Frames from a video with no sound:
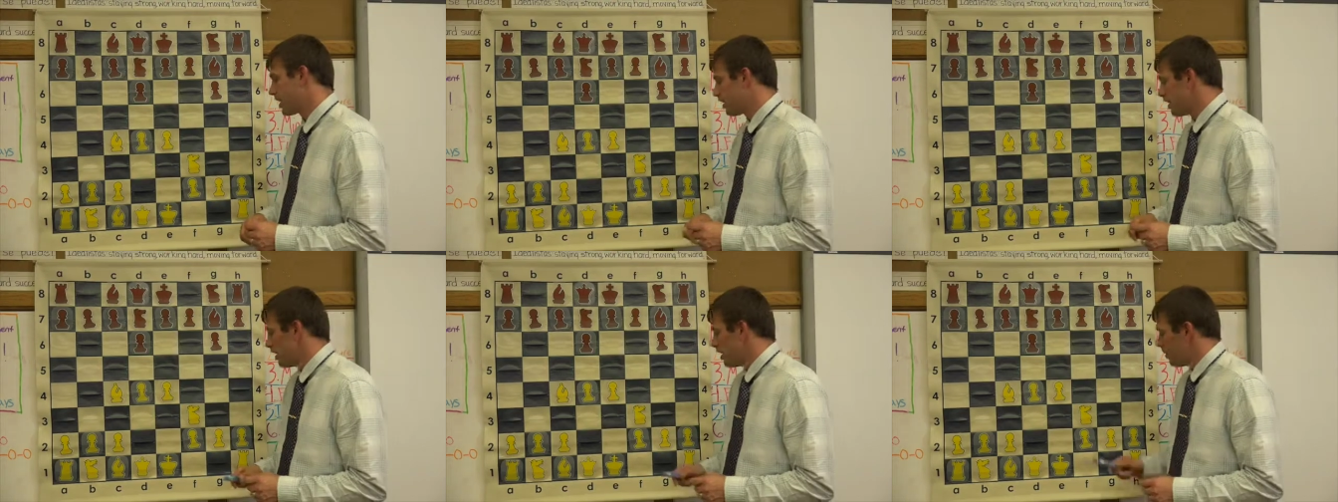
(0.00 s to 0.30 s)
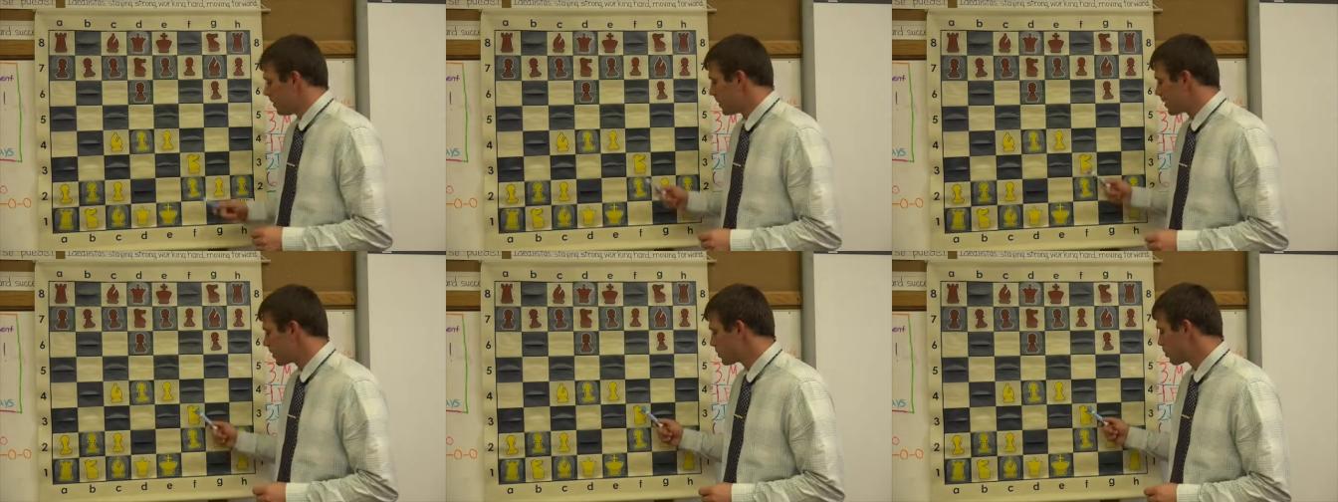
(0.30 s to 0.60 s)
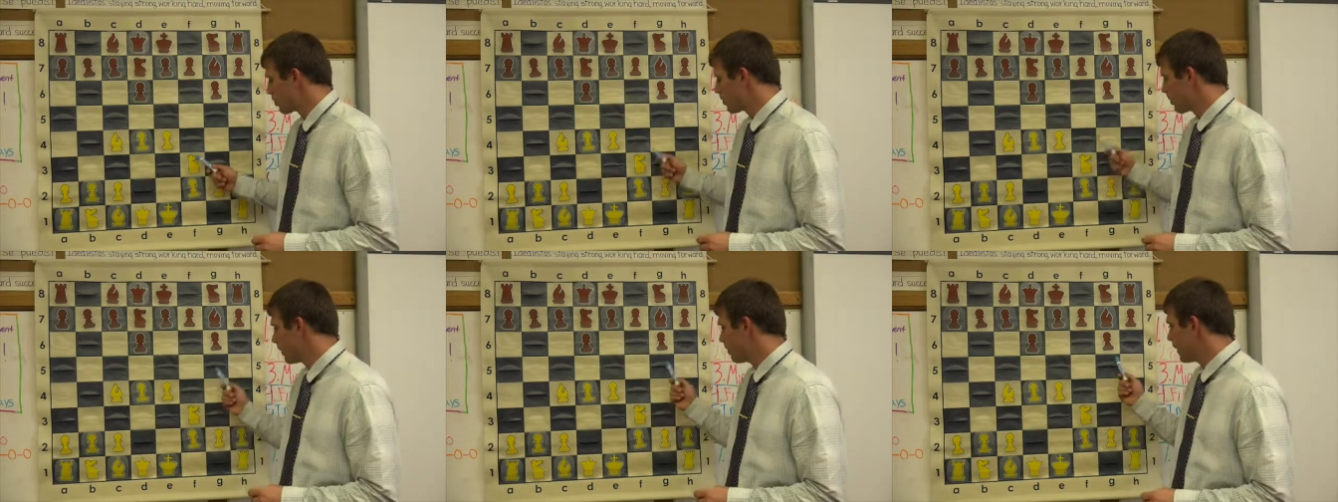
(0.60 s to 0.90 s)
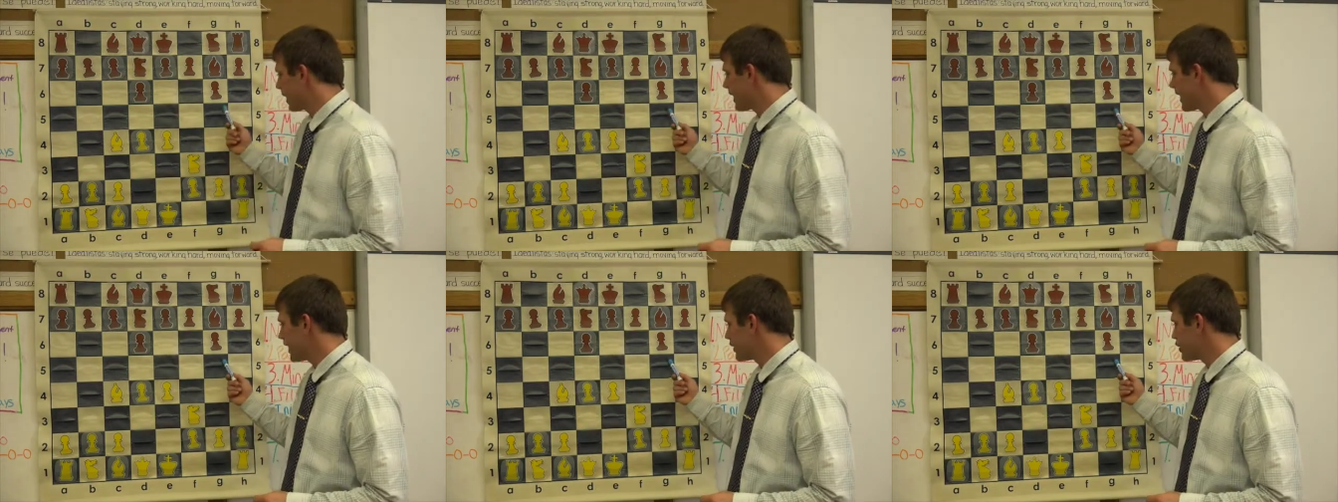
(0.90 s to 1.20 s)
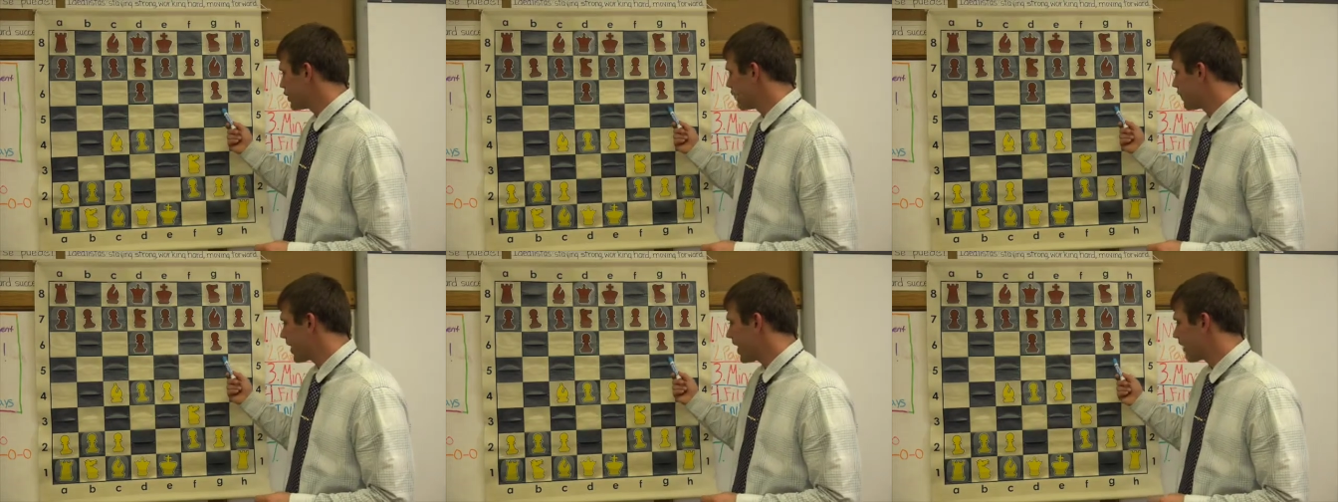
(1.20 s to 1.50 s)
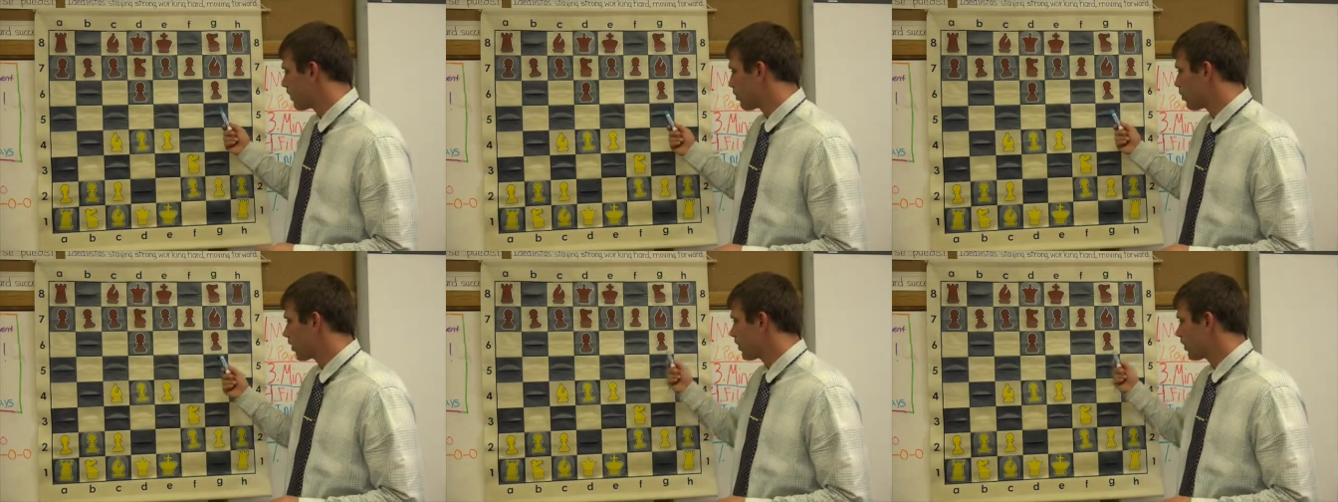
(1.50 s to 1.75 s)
me? Because when we play knight g5,